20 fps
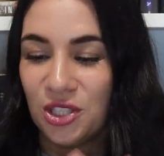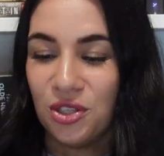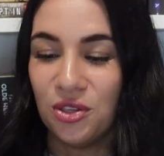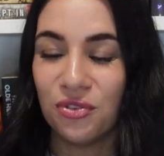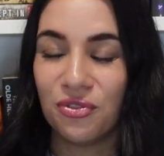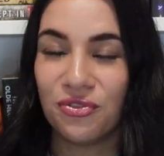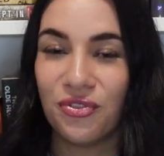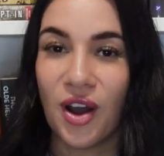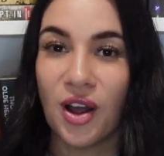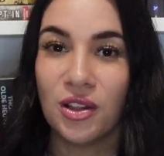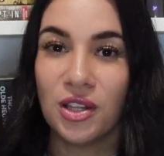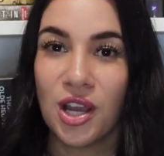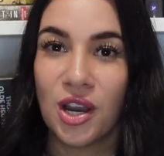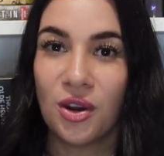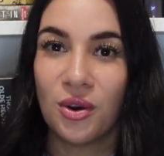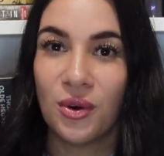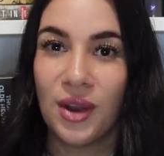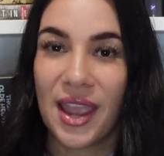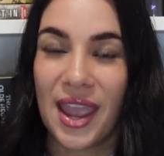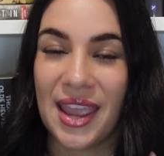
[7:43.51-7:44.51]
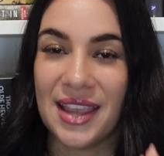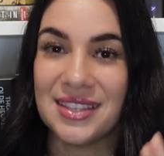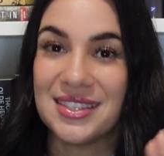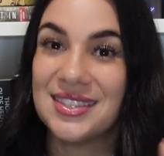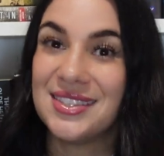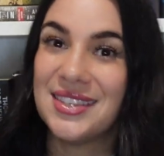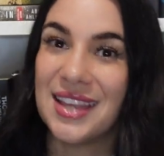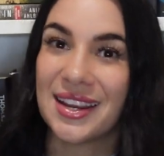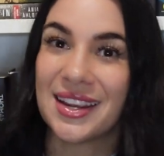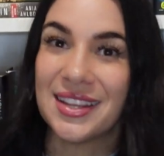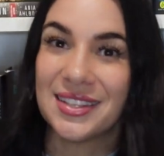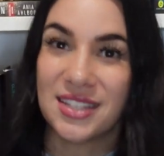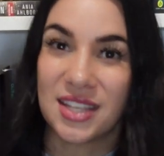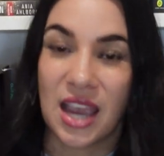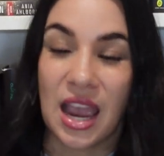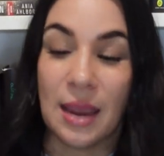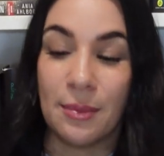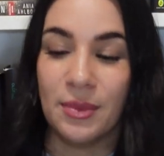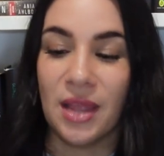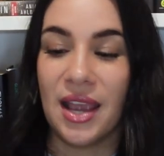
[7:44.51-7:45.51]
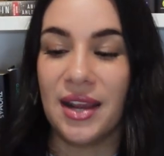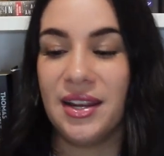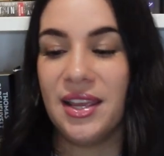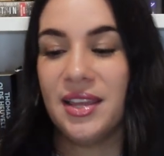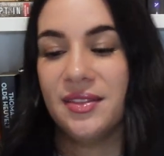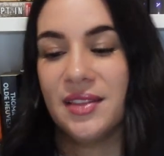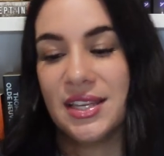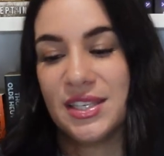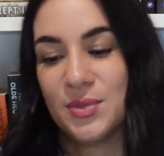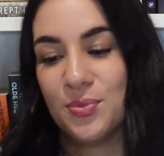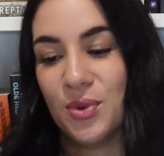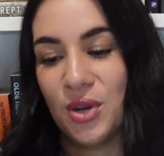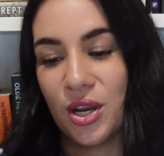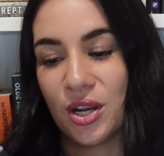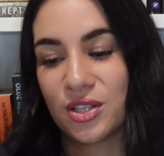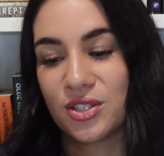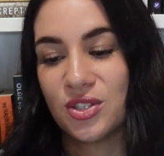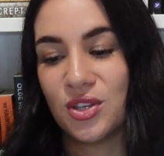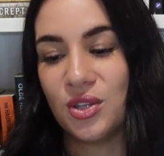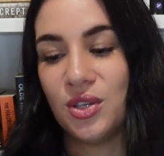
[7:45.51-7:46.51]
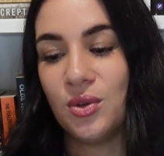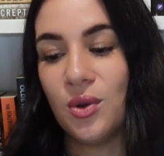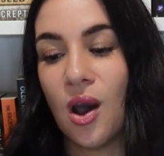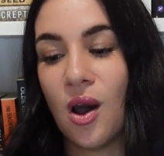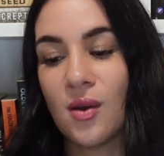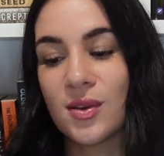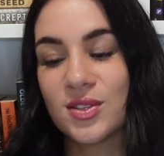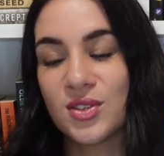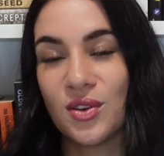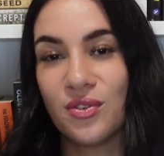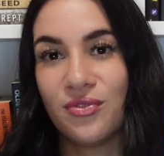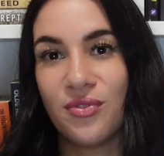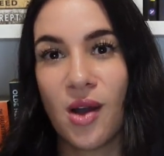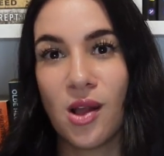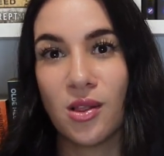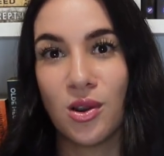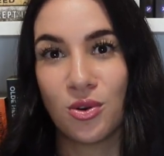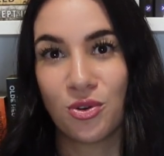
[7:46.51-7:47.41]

You follow a second timeline in this book, so you also follow